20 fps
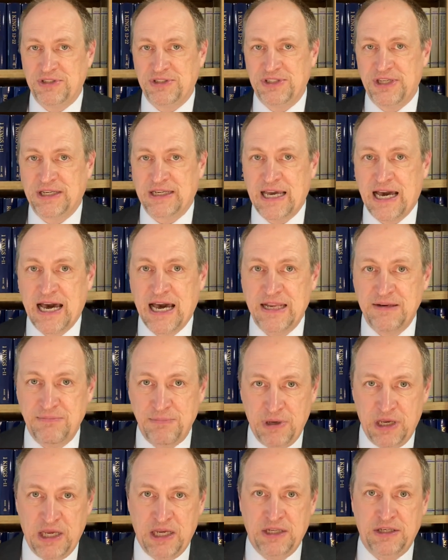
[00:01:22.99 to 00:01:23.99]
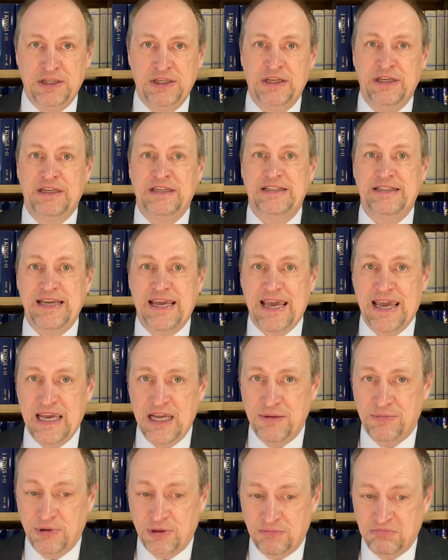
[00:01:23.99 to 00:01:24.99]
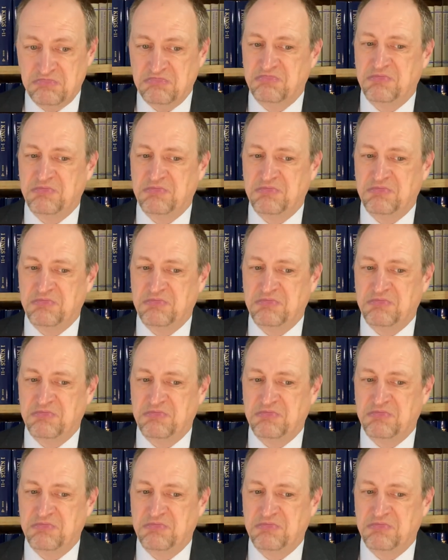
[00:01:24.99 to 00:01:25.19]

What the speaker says: that God made to Abram,